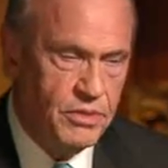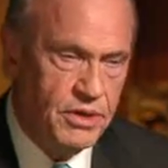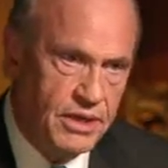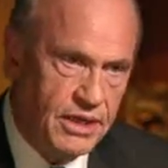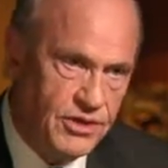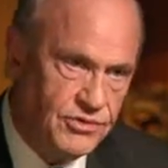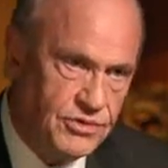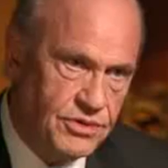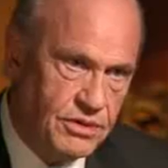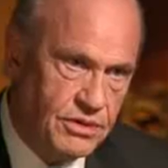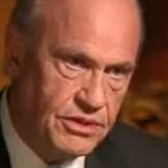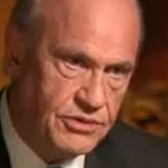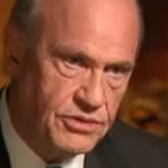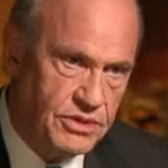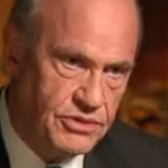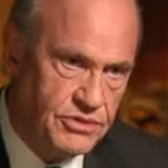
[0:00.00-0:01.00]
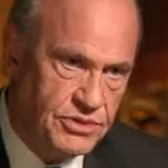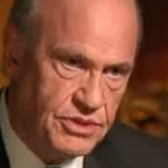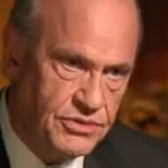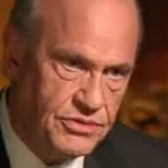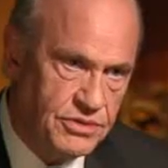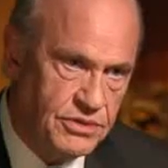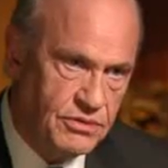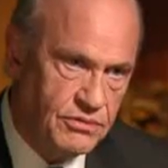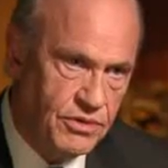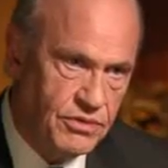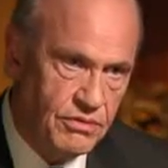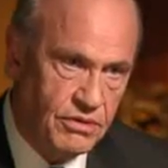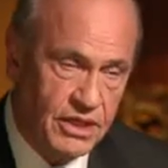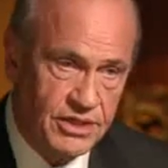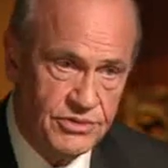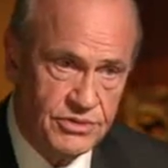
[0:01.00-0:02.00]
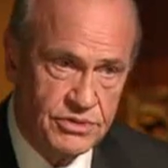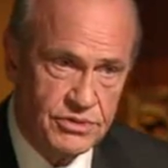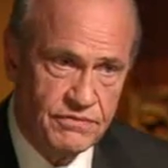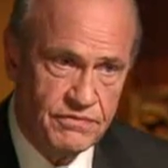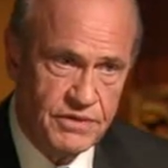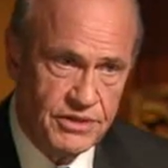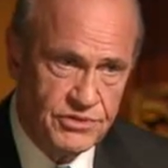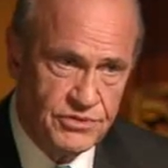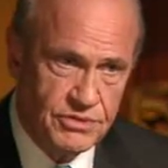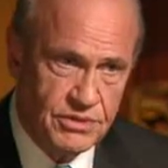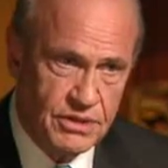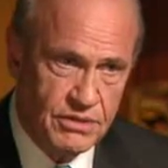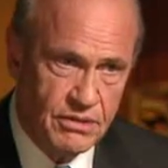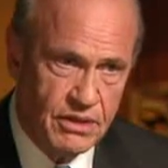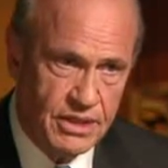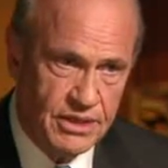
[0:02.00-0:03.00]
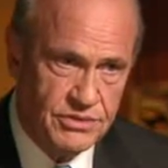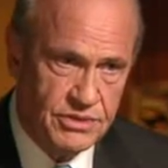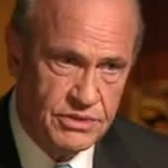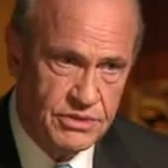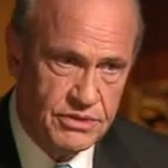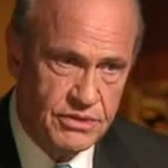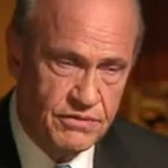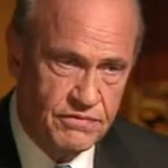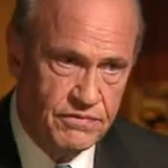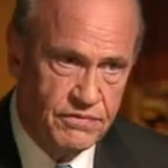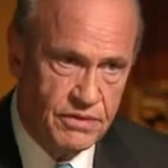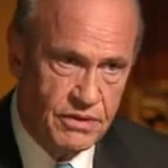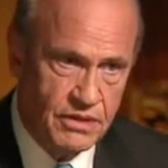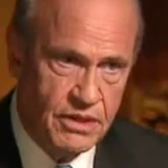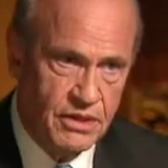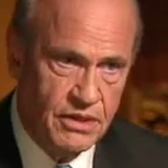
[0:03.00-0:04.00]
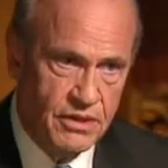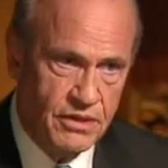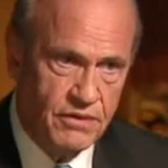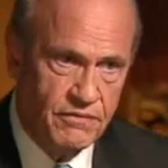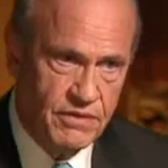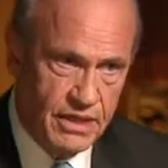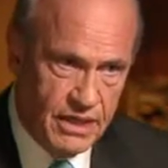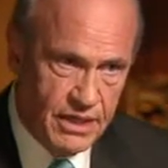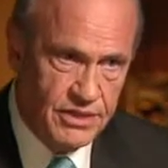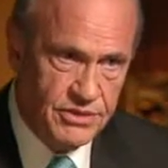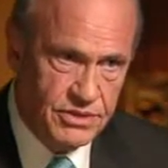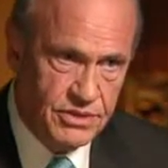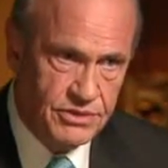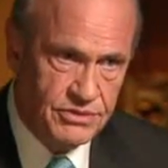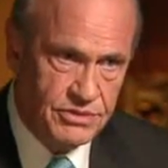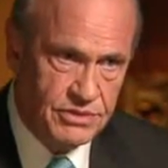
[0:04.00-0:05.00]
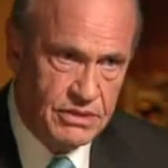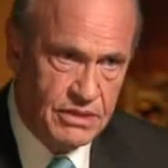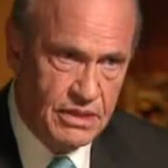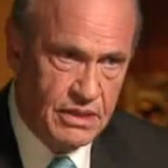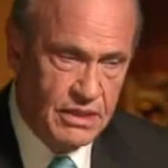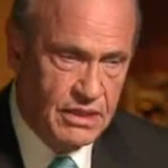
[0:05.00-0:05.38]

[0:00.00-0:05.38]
human nature. It's consistent with the lessons of history and the lessons of the ages.